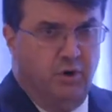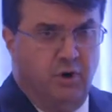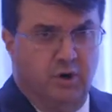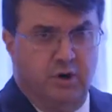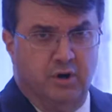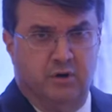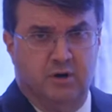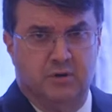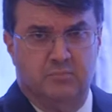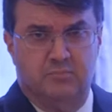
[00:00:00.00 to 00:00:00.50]

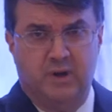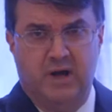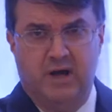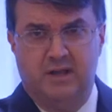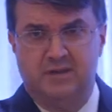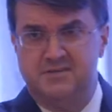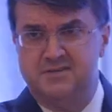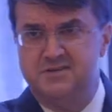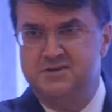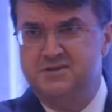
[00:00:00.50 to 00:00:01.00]
lawyer and
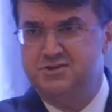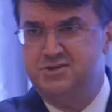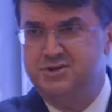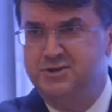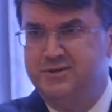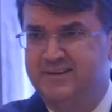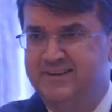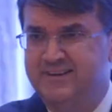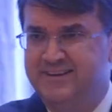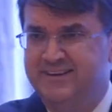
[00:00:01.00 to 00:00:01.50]

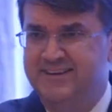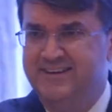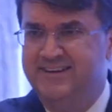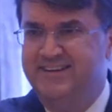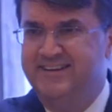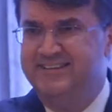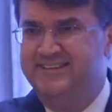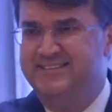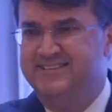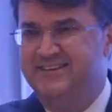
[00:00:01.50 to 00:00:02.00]
politician
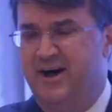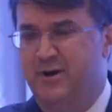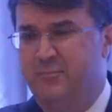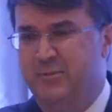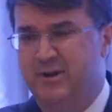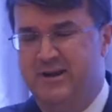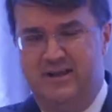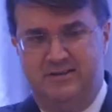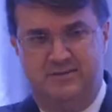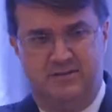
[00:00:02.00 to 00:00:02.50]
to
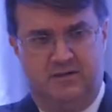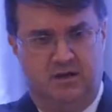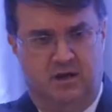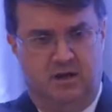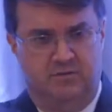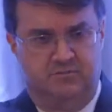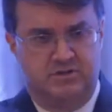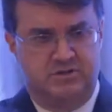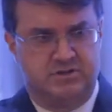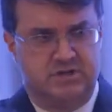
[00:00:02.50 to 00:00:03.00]
dominate the
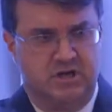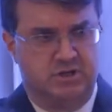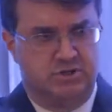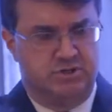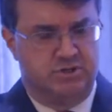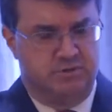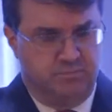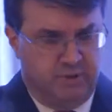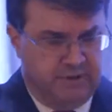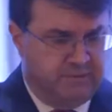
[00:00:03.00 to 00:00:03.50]

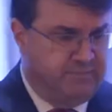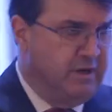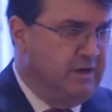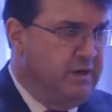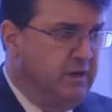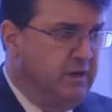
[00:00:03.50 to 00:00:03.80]
conversation. But